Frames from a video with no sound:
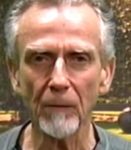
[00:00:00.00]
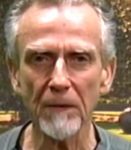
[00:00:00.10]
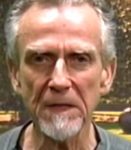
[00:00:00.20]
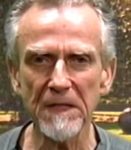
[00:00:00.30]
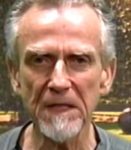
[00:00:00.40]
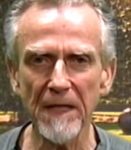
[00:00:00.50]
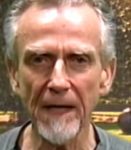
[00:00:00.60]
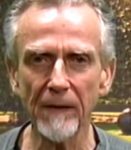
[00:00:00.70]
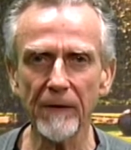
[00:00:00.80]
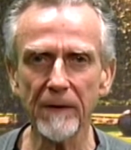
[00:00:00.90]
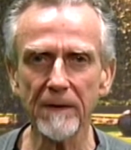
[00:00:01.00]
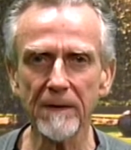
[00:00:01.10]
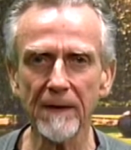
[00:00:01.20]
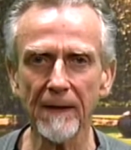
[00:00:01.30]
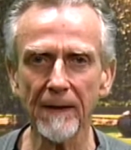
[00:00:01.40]

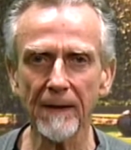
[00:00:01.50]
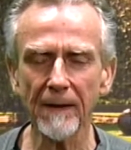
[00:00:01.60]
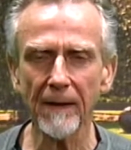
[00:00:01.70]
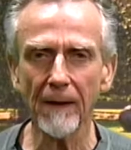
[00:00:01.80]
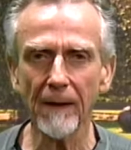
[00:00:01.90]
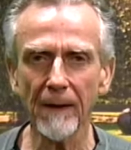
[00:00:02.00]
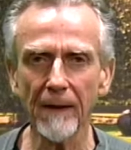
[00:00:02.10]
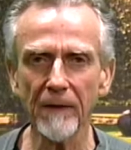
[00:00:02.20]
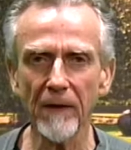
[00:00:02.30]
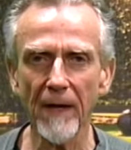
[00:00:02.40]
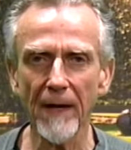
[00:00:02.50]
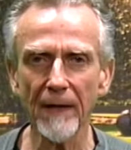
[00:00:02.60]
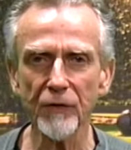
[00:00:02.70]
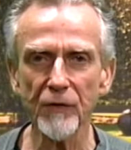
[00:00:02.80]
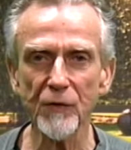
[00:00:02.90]
salient
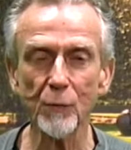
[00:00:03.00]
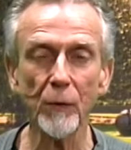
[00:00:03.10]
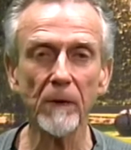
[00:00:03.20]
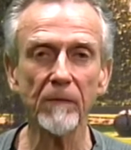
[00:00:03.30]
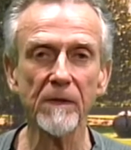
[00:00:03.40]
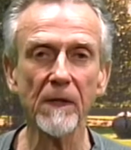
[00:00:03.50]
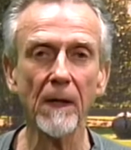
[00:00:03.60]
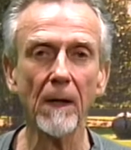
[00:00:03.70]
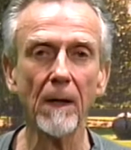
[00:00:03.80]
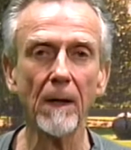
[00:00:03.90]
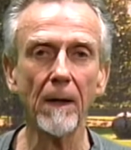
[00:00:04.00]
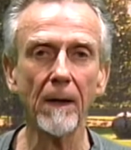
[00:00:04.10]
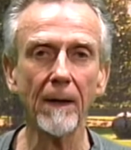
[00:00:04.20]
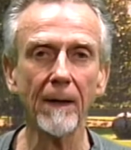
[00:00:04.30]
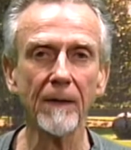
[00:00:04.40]
interactions, brief as they
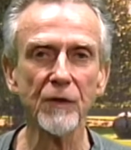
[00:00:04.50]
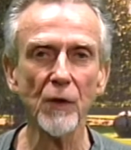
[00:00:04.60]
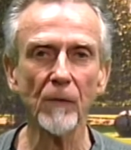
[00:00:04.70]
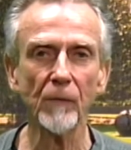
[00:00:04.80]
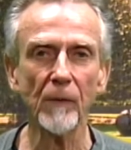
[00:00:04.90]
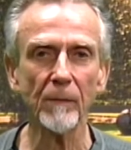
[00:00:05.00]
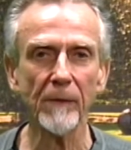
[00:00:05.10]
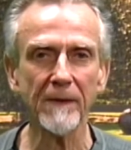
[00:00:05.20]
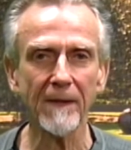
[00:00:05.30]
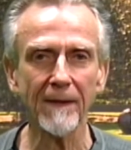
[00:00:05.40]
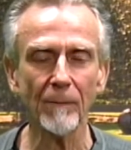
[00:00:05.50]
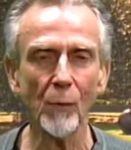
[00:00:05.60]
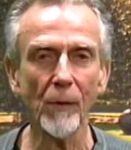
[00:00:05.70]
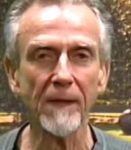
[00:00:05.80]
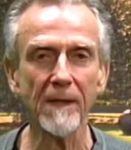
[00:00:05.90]
are, and so forth, but
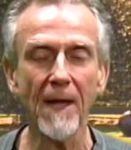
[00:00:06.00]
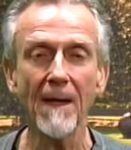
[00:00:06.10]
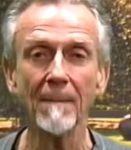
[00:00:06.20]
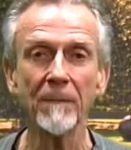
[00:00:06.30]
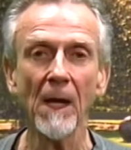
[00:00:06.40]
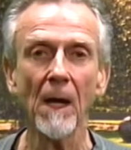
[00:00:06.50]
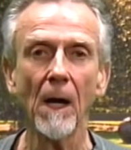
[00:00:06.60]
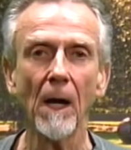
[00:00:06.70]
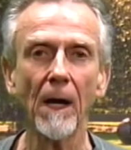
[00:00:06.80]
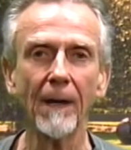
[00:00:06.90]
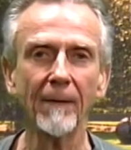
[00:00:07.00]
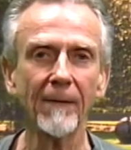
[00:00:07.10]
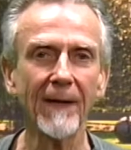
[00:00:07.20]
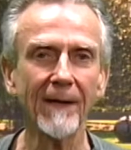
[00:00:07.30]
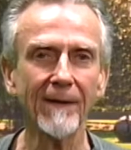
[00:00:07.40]
important.
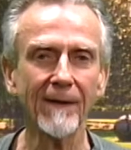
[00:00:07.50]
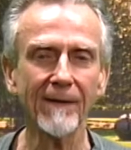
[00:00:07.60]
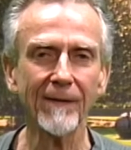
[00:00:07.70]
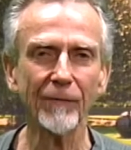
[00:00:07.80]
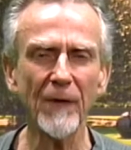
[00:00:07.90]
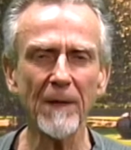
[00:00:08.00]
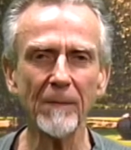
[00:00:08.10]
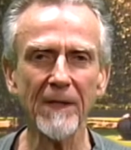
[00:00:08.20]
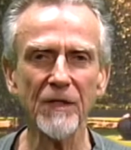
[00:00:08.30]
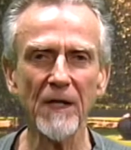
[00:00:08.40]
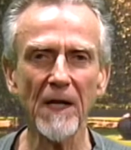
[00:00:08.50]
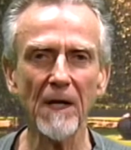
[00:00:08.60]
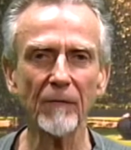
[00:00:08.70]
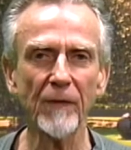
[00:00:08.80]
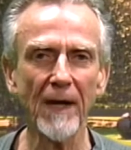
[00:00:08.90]
The film
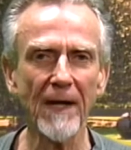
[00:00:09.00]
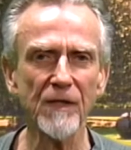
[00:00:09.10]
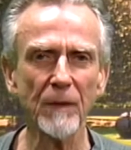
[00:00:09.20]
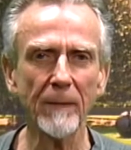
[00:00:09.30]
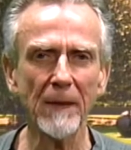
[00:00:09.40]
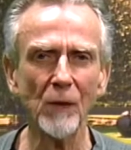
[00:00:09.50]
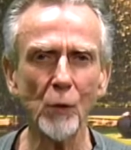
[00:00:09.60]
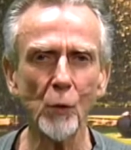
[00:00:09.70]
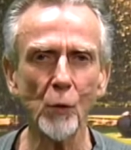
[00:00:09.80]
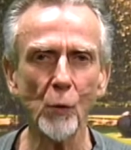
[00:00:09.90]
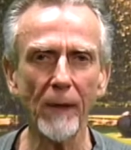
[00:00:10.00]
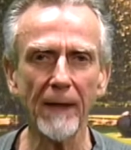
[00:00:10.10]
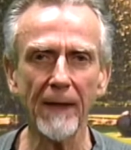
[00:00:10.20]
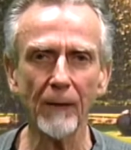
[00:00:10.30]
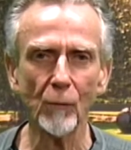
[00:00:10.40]
itself has a milieu
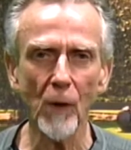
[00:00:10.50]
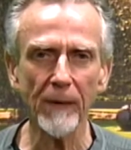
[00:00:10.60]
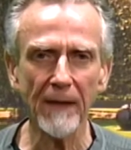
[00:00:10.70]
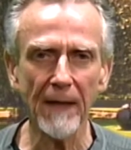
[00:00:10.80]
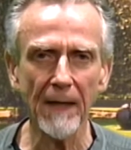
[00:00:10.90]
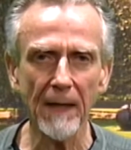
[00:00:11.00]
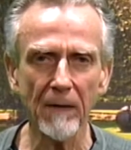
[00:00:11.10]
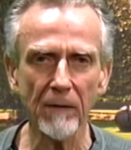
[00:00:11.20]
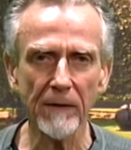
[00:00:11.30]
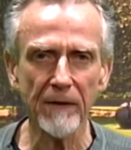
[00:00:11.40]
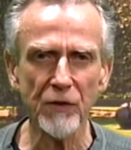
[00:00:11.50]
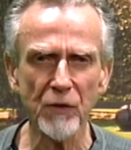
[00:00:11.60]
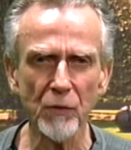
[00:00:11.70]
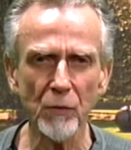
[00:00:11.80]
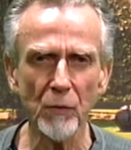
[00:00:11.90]
in a Roman Catholic
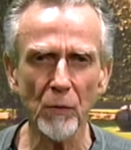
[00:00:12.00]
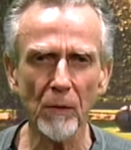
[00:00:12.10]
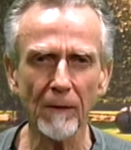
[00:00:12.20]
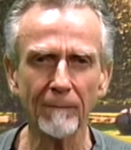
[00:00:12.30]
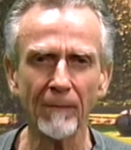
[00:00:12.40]
school,